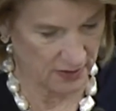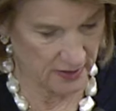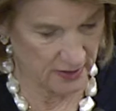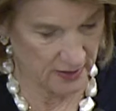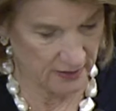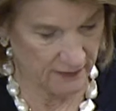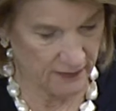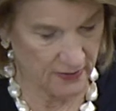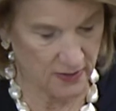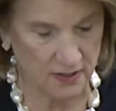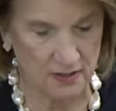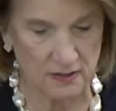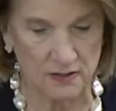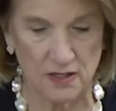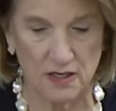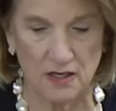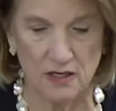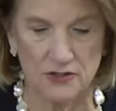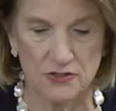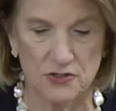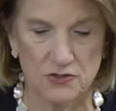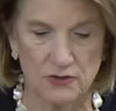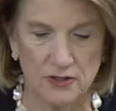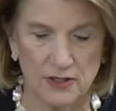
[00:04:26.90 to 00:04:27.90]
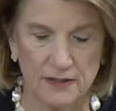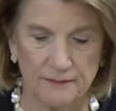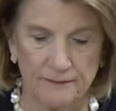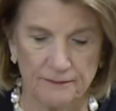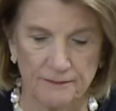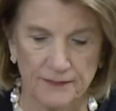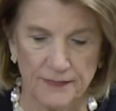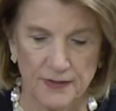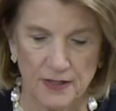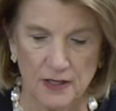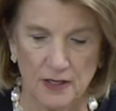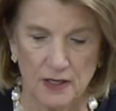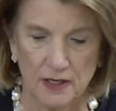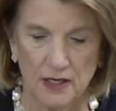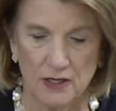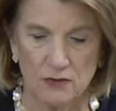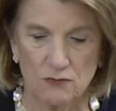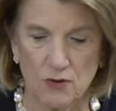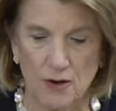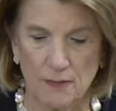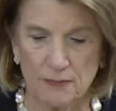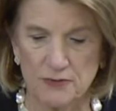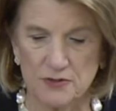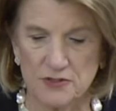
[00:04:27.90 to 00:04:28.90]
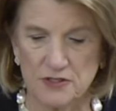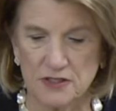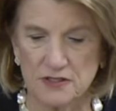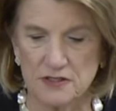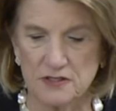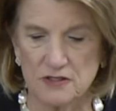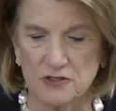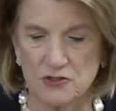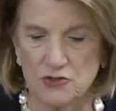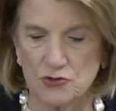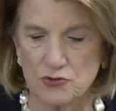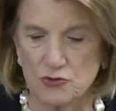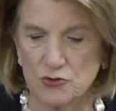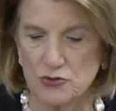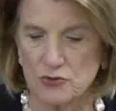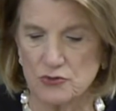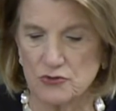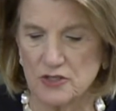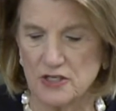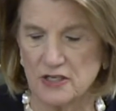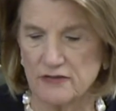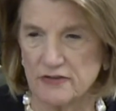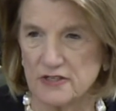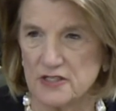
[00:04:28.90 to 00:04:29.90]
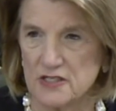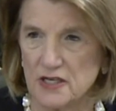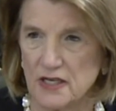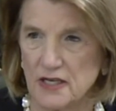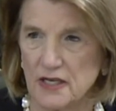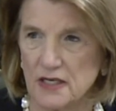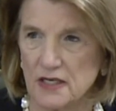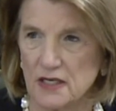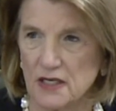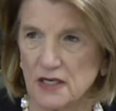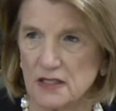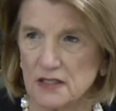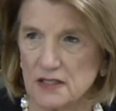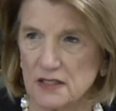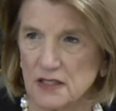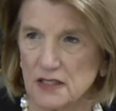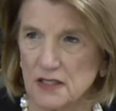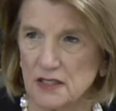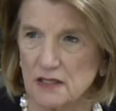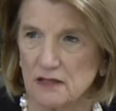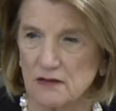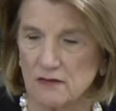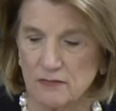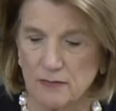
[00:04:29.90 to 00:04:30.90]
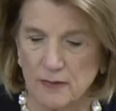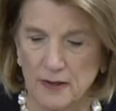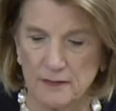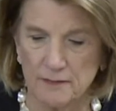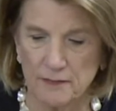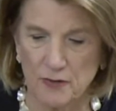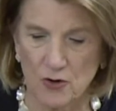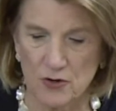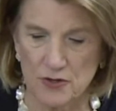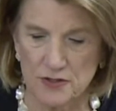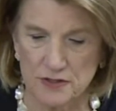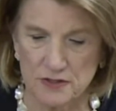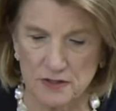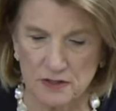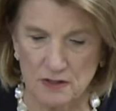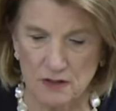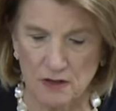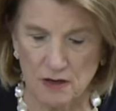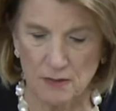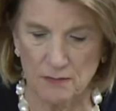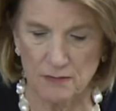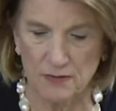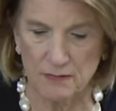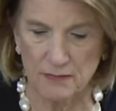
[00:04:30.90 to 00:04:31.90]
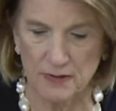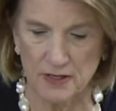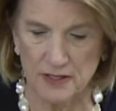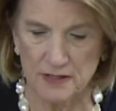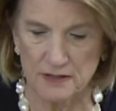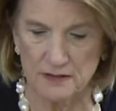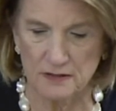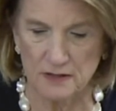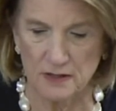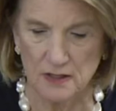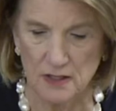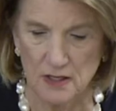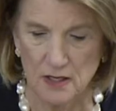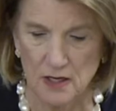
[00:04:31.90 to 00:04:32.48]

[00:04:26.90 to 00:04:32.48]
in the country. It represents the true give and take, I think, of bipartisan compromise.